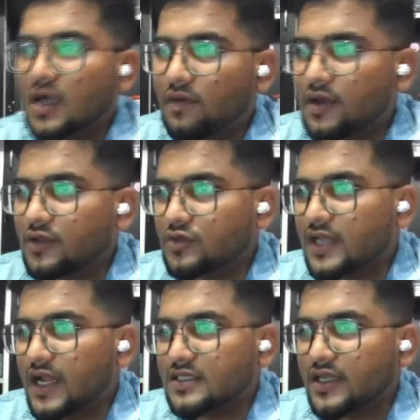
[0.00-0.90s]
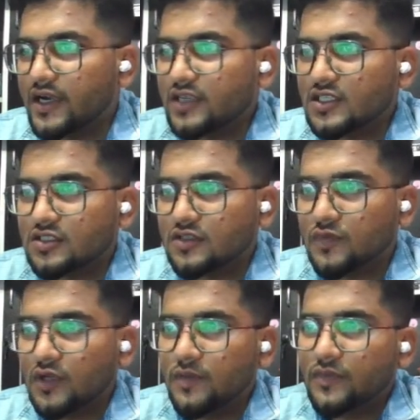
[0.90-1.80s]
our user has created
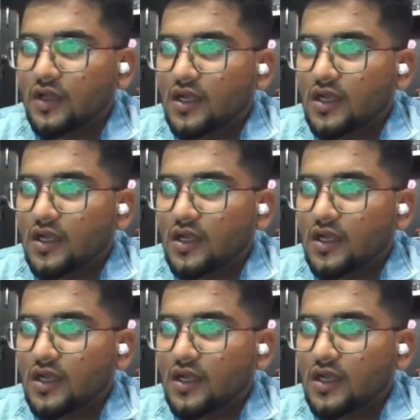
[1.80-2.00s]
successfully.